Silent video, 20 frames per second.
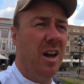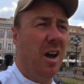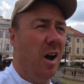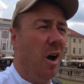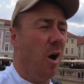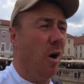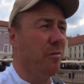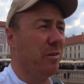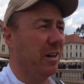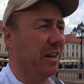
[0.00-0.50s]

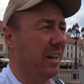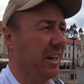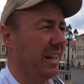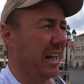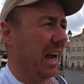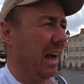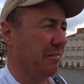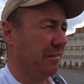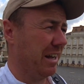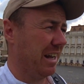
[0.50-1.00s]
Over here you
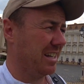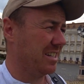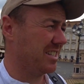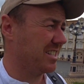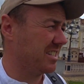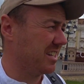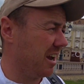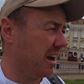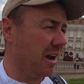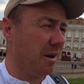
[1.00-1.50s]
have the
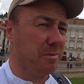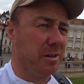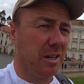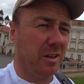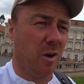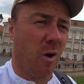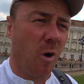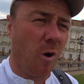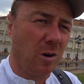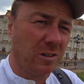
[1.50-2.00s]

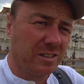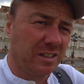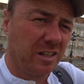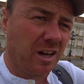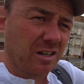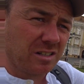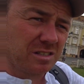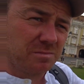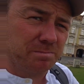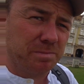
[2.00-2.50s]
Serbian
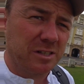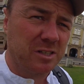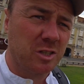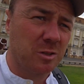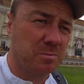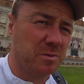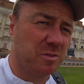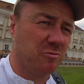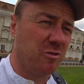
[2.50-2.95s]
Orthodox Bishop's